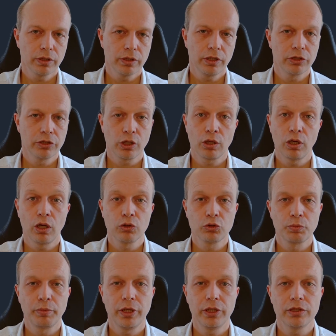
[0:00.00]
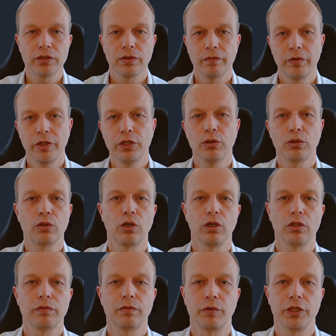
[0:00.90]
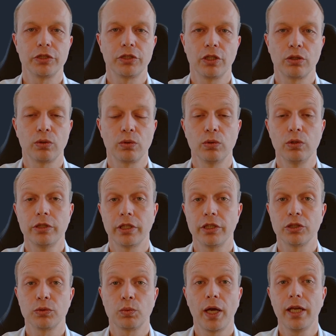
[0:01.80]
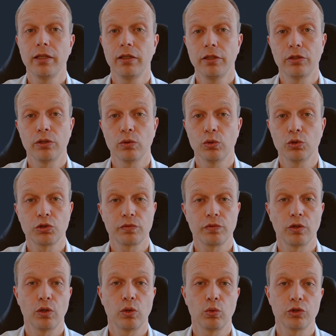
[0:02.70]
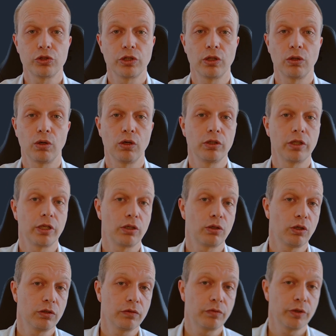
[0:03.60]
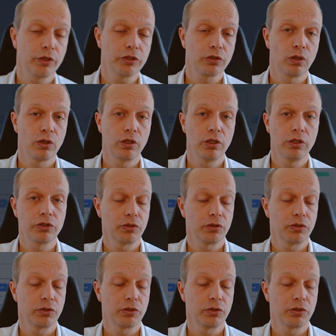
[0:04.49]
is a cloud-based video conferencing tool that is widely used for hosting online conference calls